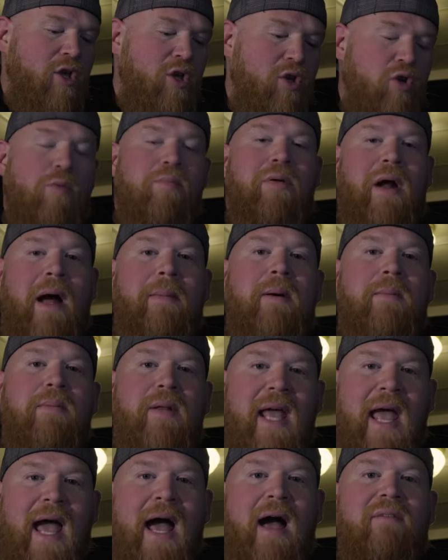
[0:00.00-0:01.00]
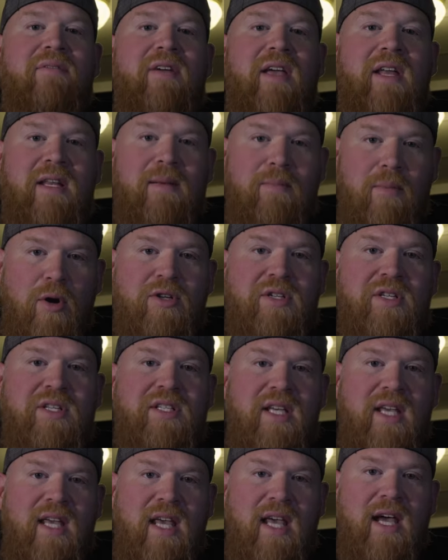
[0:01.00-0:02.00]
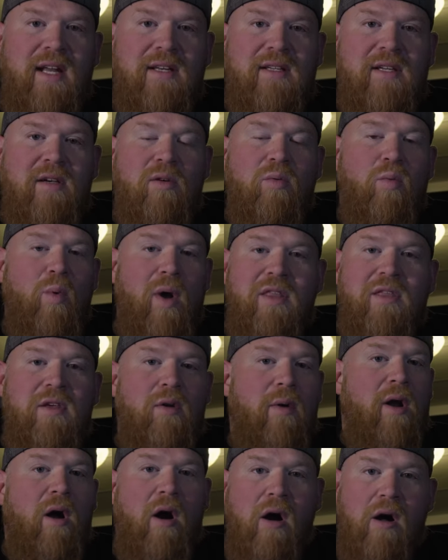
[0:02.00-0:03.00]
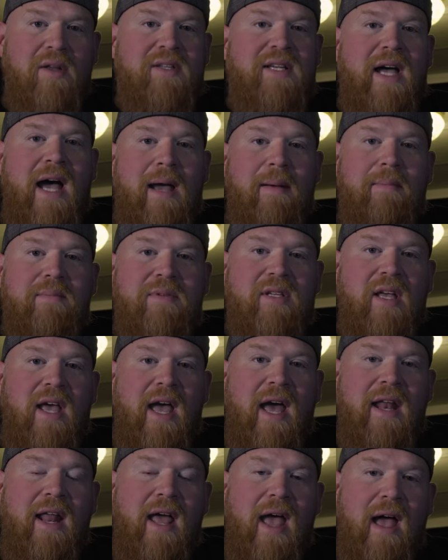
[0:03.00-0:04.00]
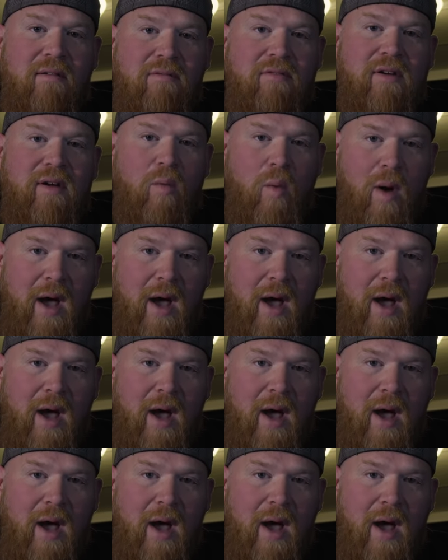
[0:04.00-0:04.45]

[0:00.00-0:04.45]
you probably have an emergency kit with you at all times at every